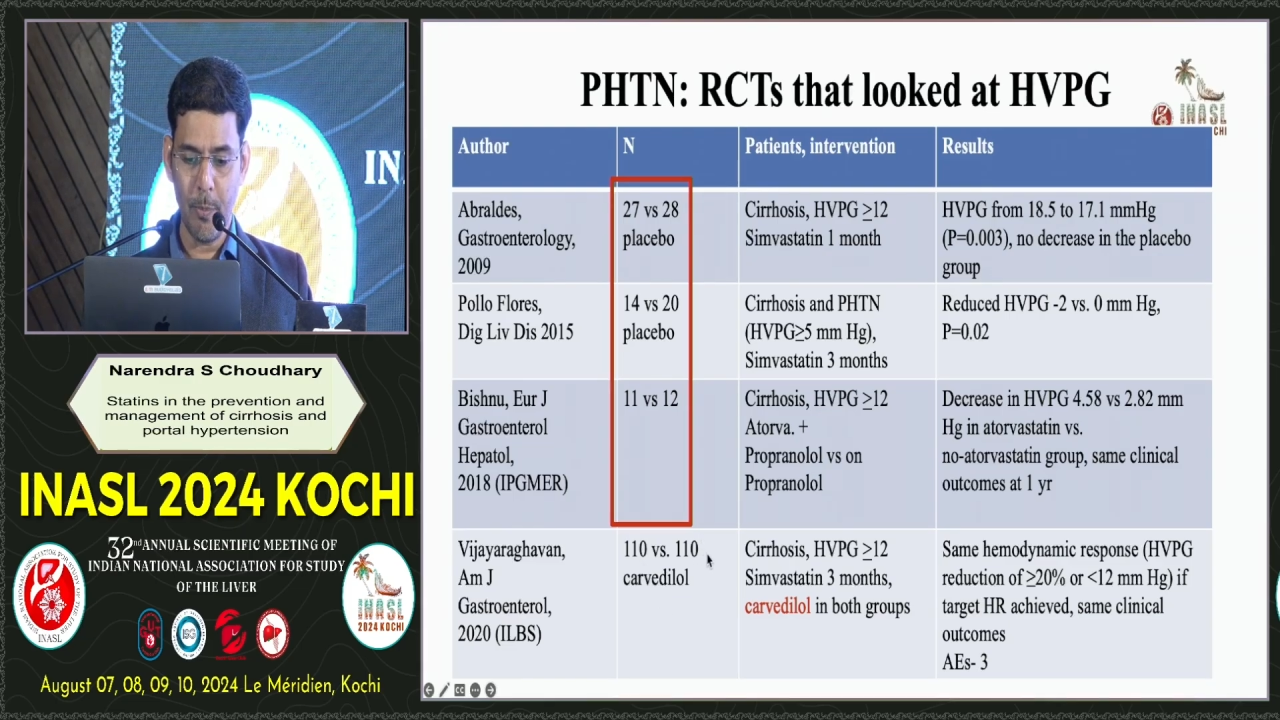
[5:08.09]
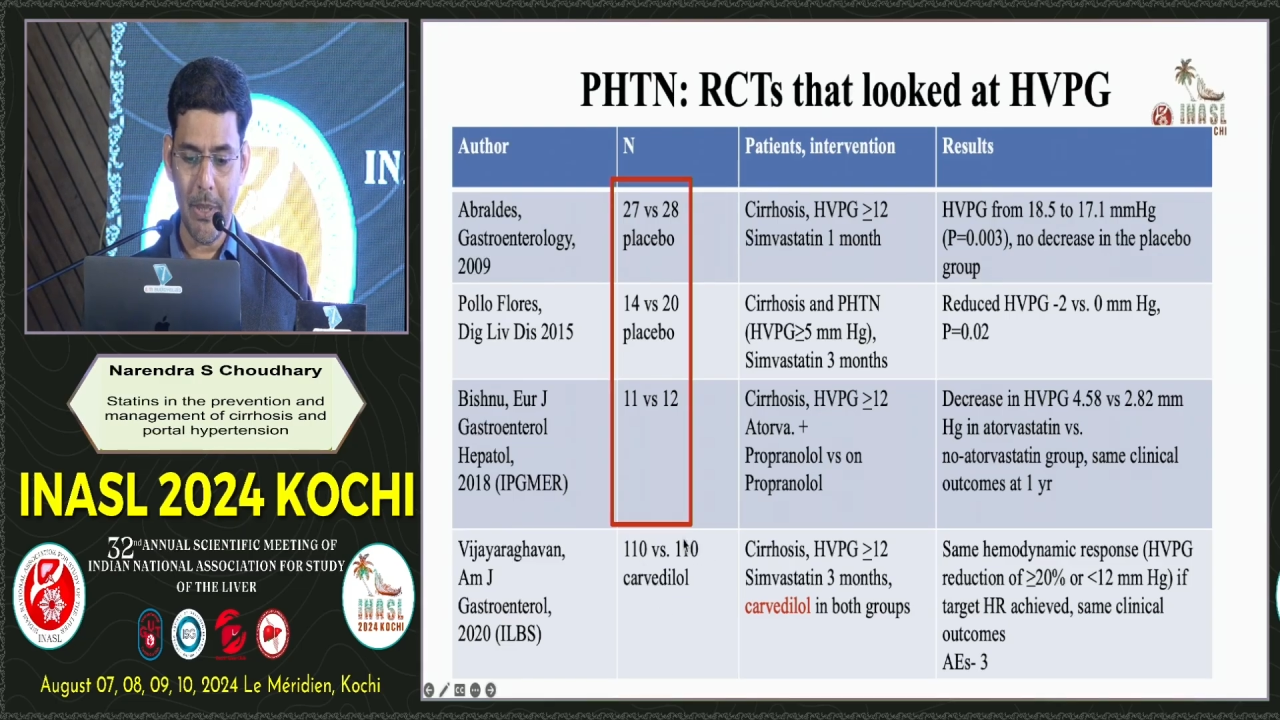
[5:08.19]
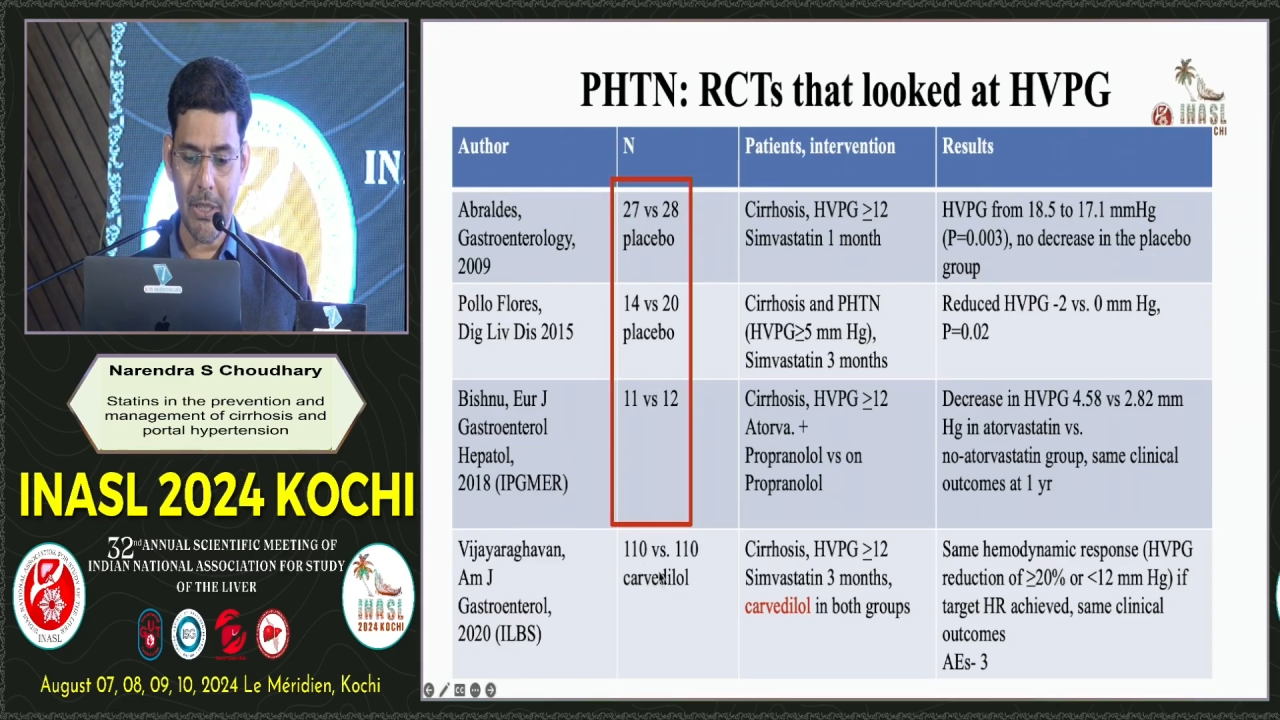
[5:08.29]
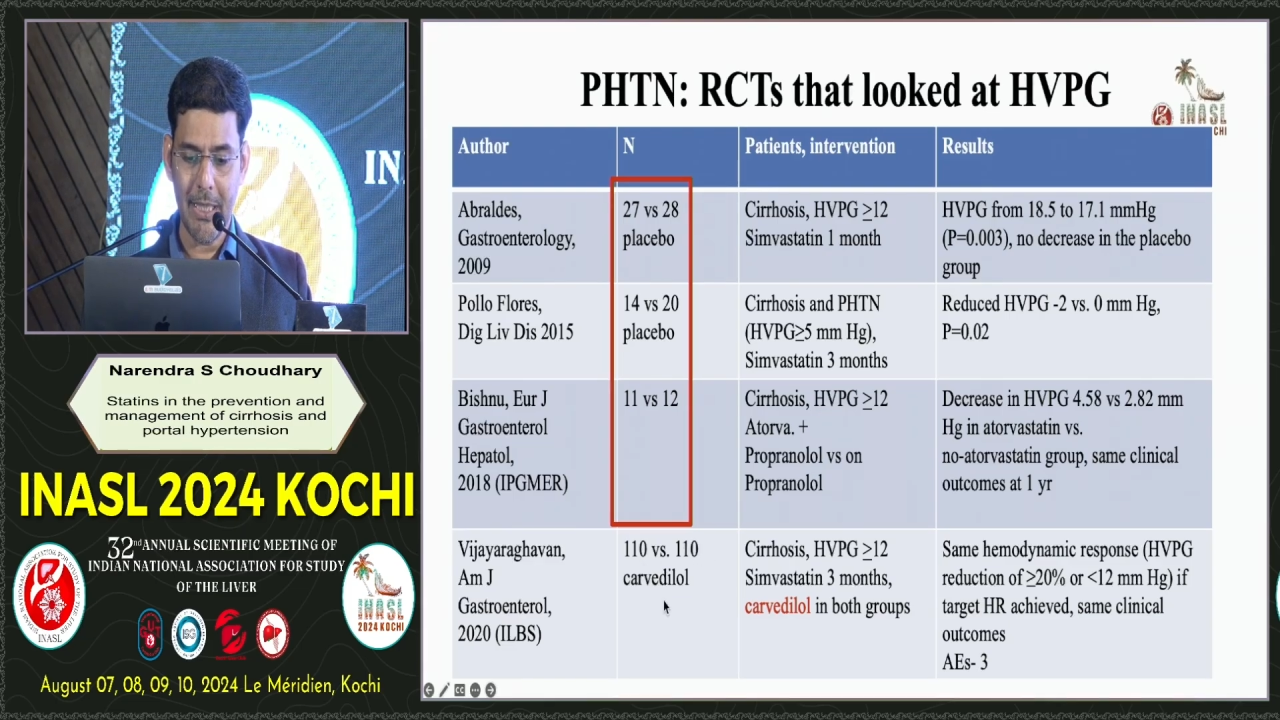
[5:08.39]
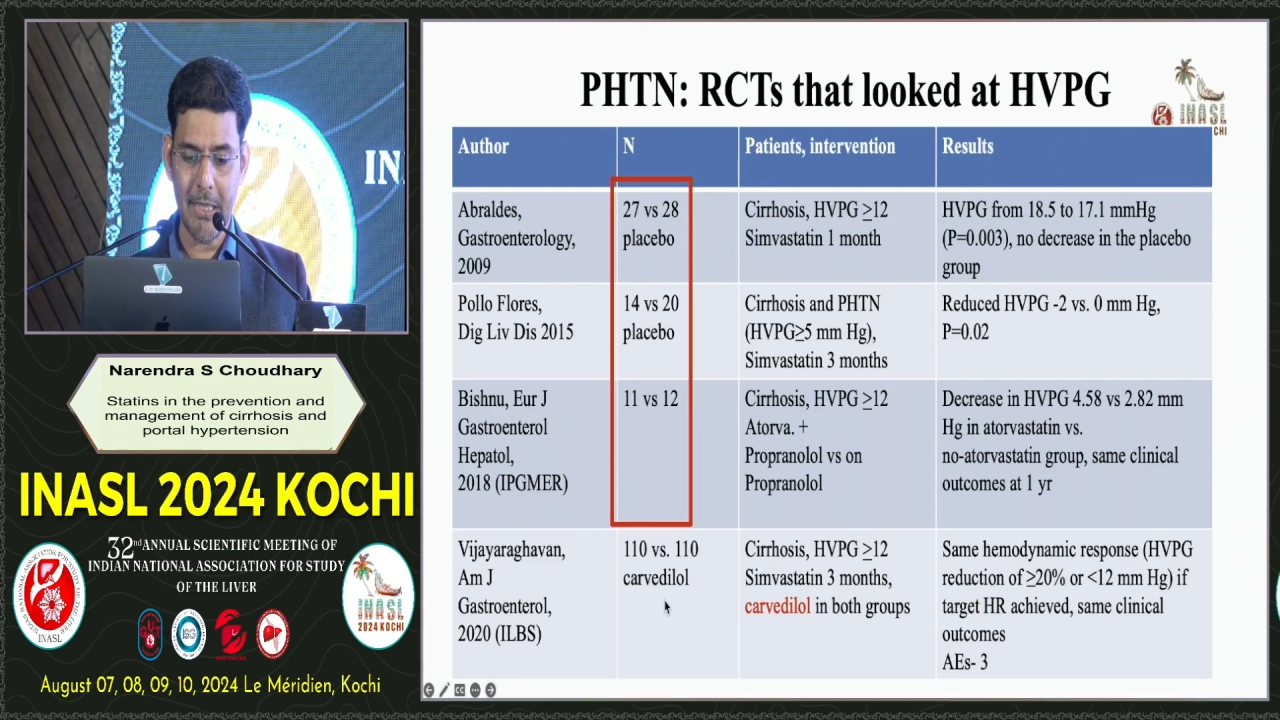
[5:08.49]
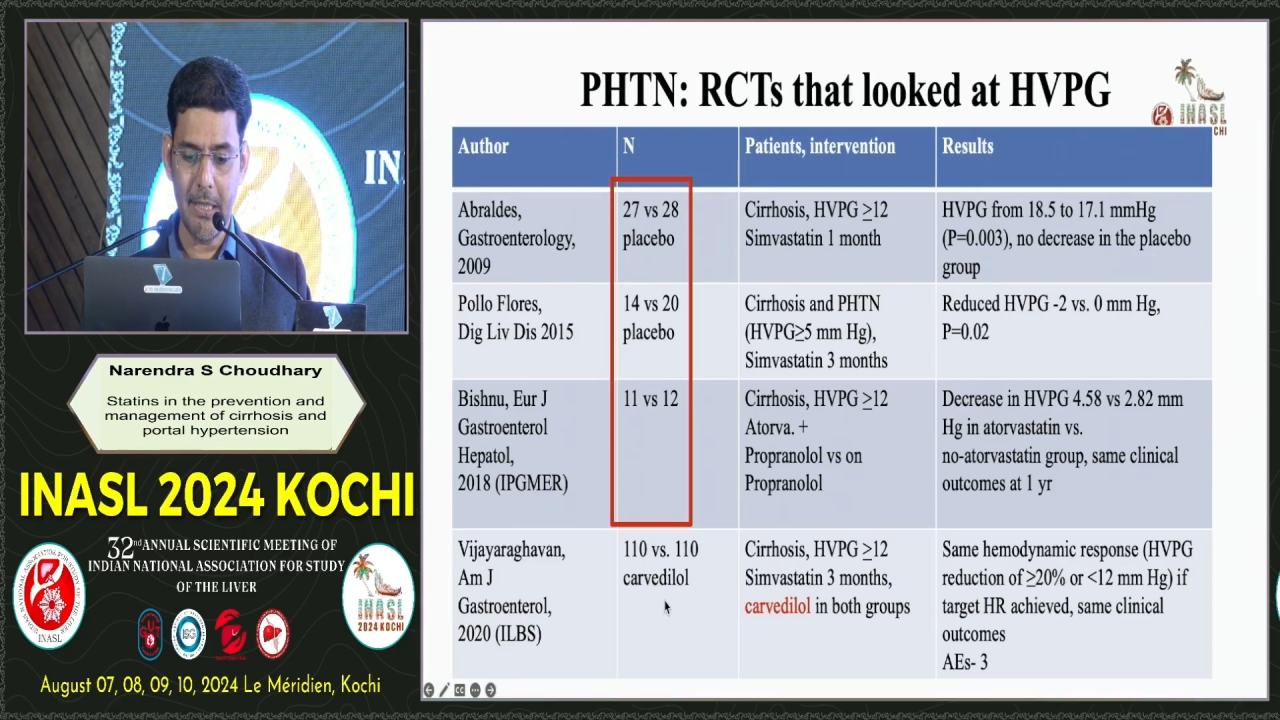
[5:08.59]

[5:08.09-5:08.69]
patients